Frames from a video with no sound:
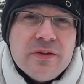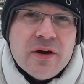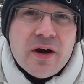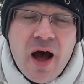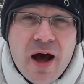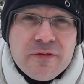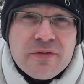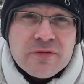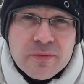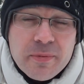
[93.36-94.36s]
the
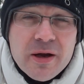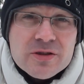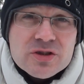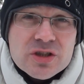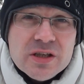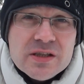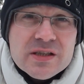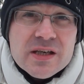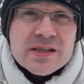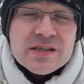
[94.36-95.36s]
half of the bunch
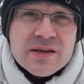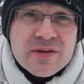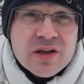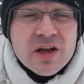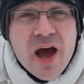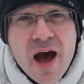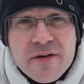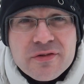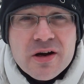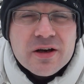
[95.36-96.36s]
is seven and a
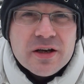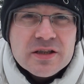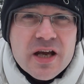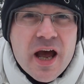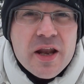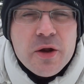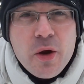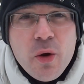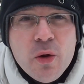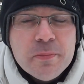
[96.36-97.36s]
half coconut, and the
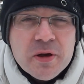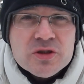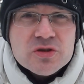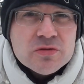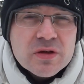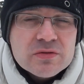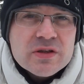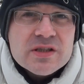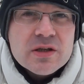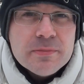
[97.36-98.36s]
whole bunch, what
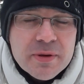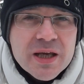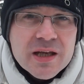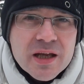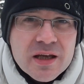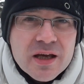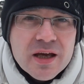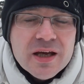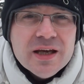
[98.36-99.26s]
was at the beginning,